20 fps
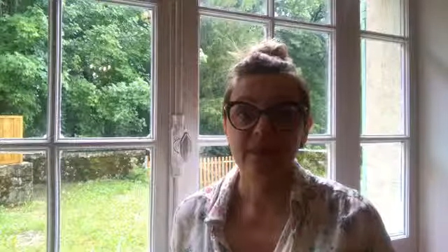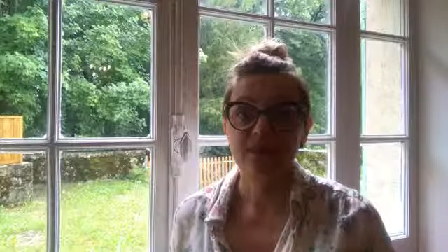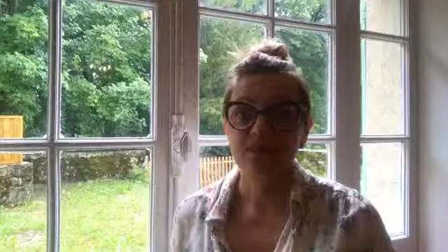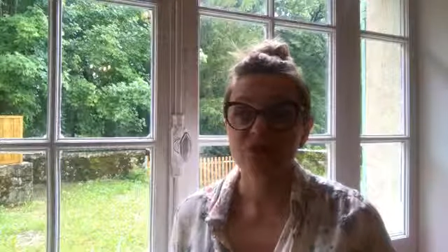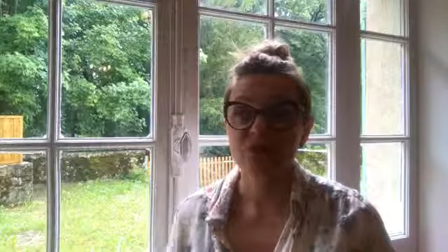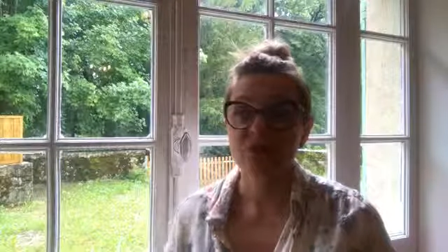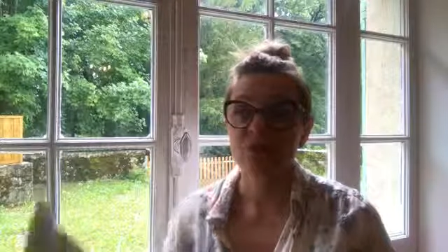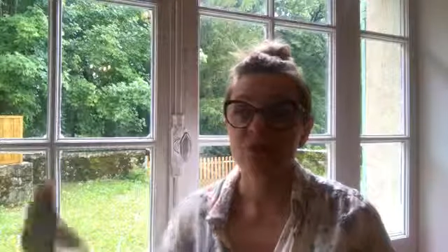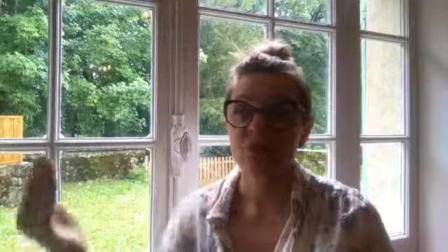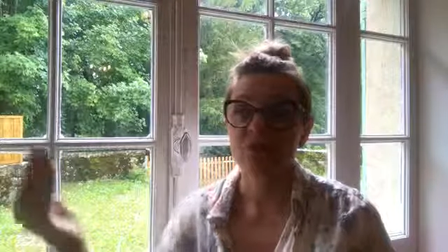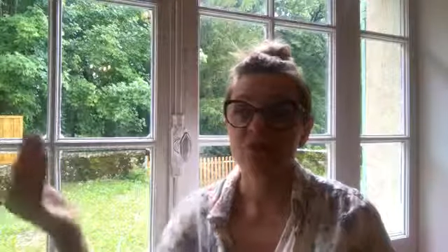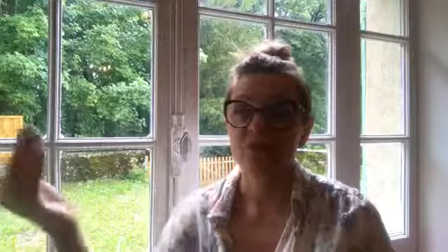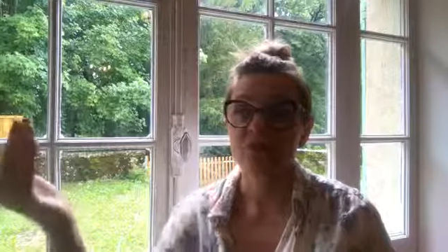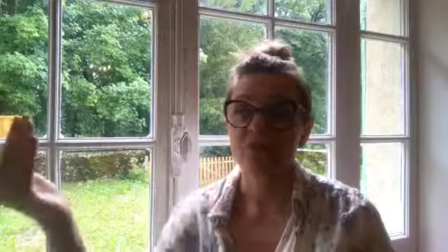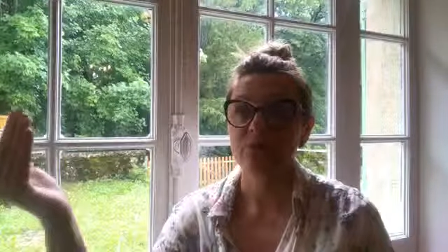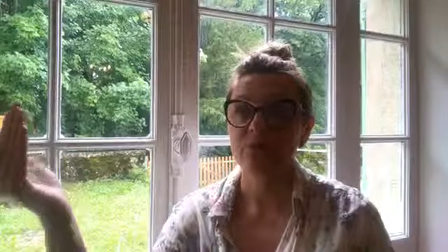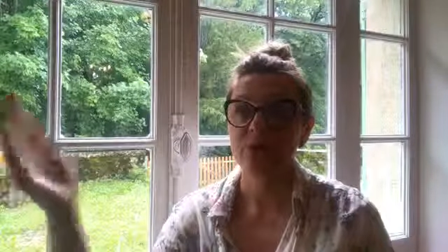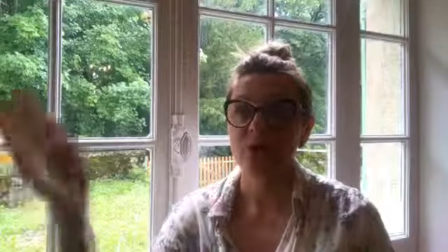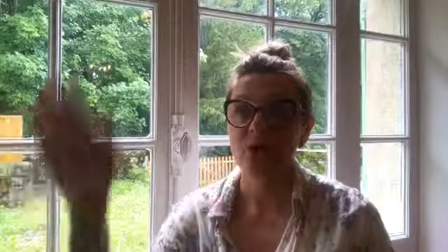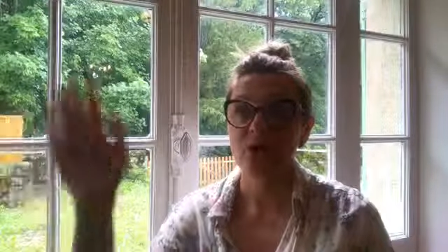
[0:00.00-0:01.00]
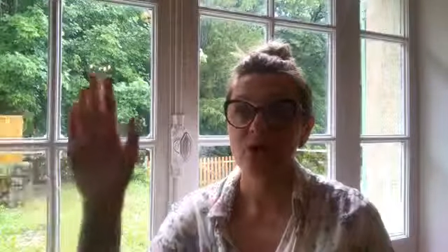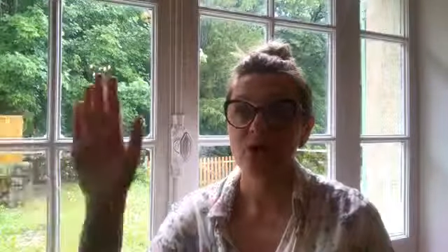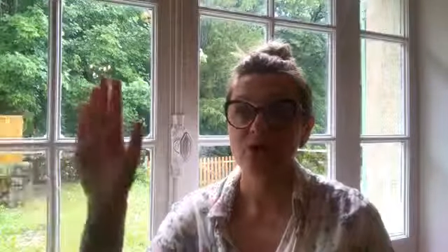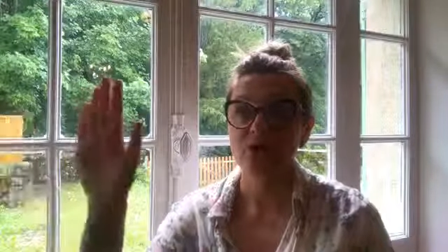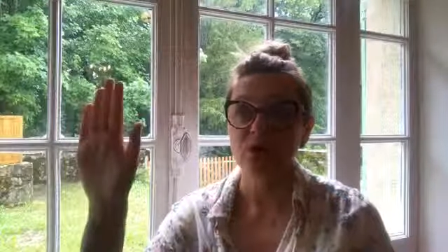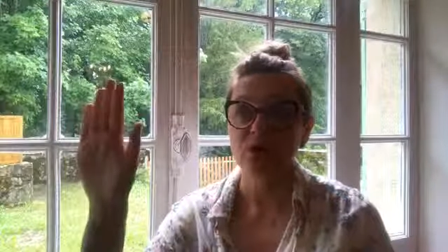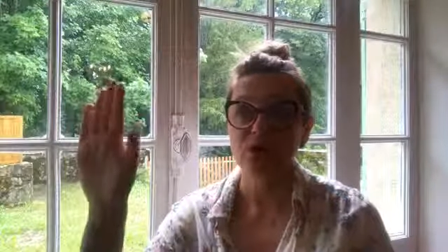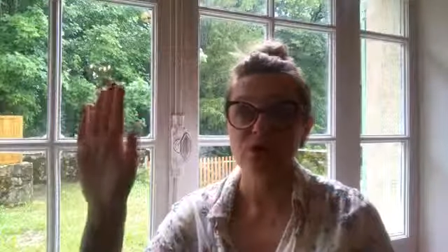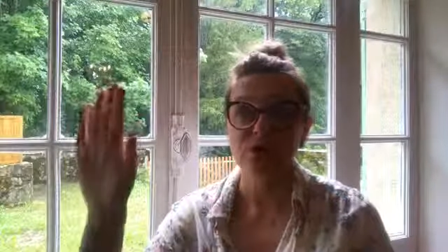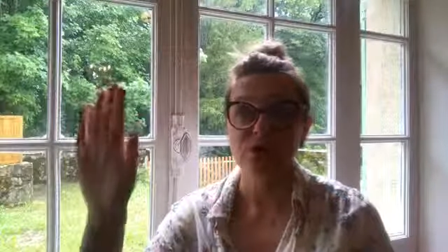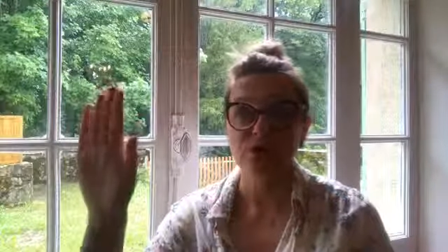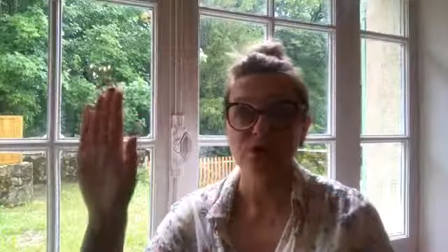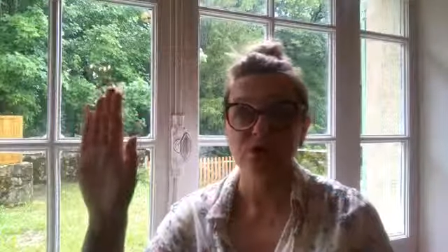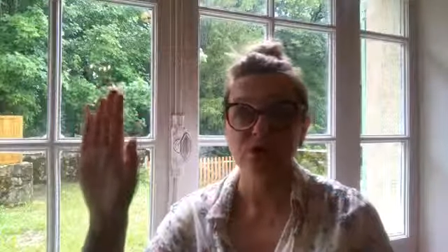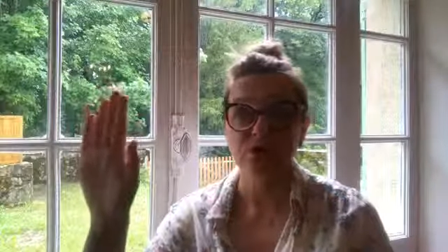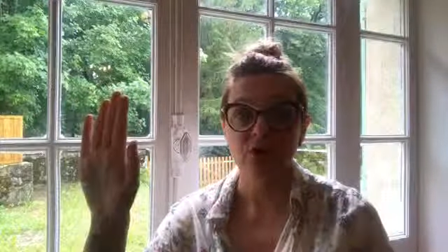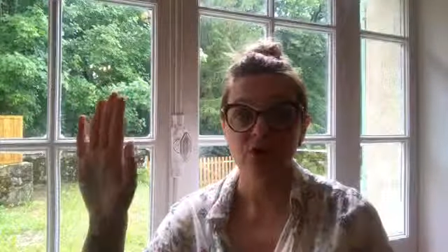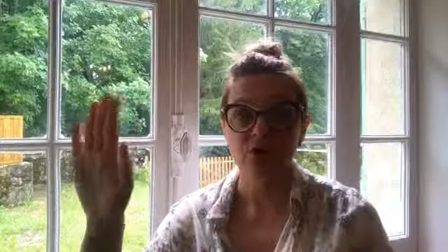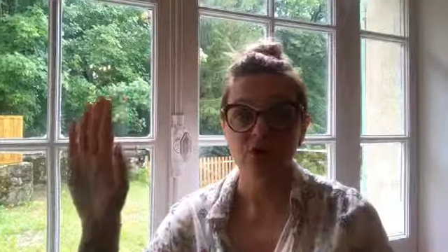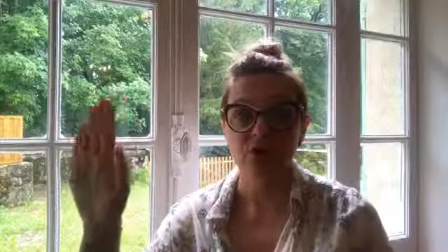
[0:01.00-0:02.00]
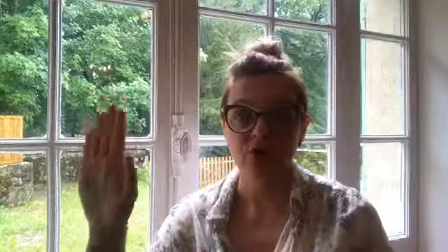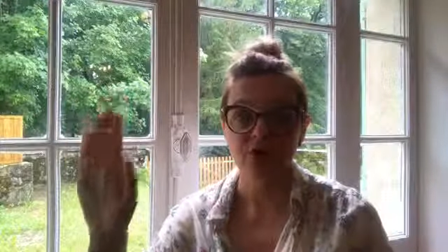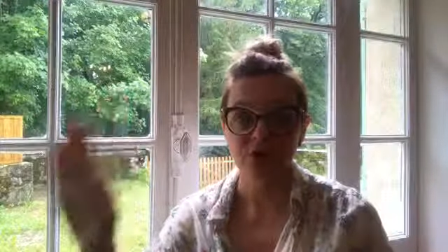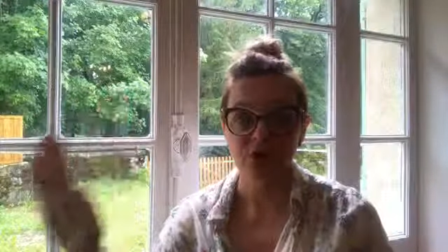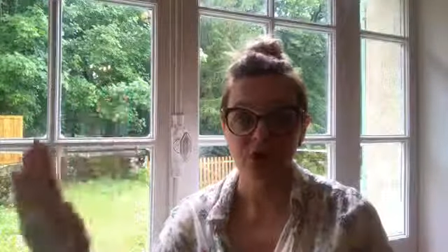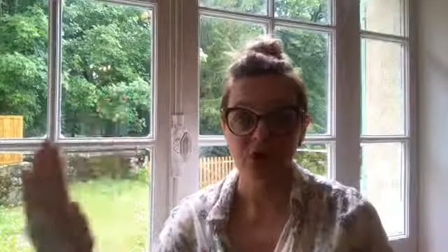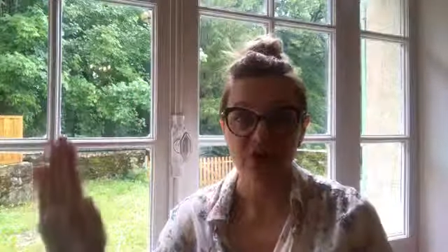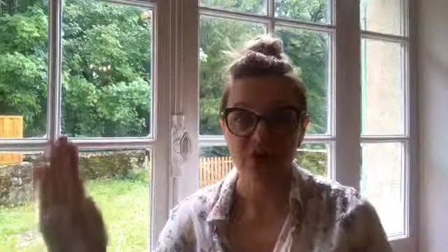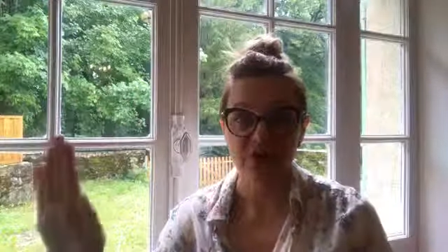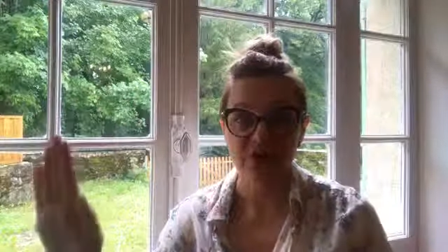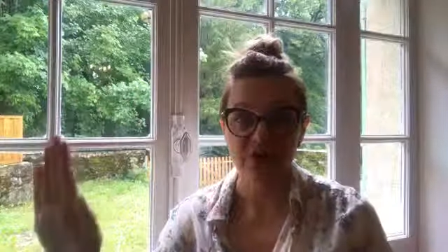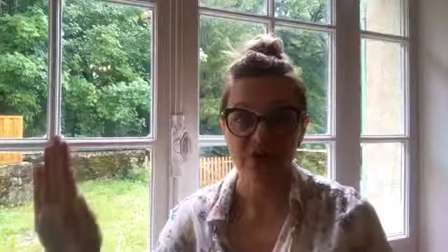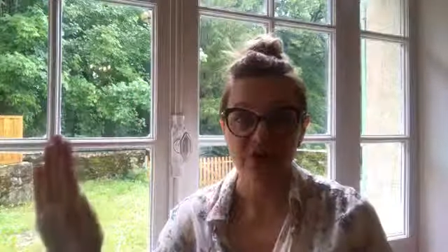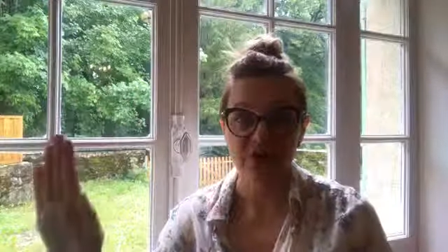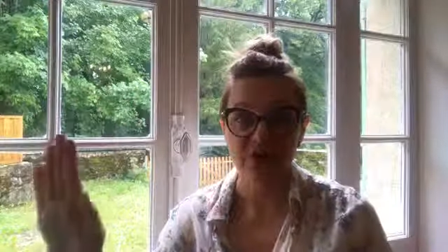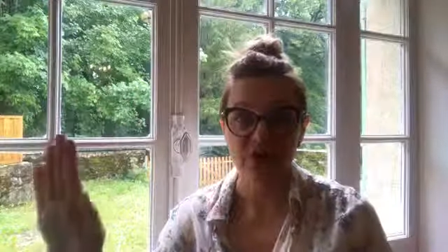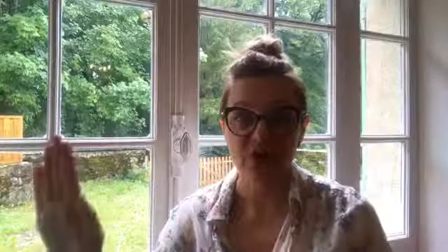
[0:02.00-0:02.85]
so on the first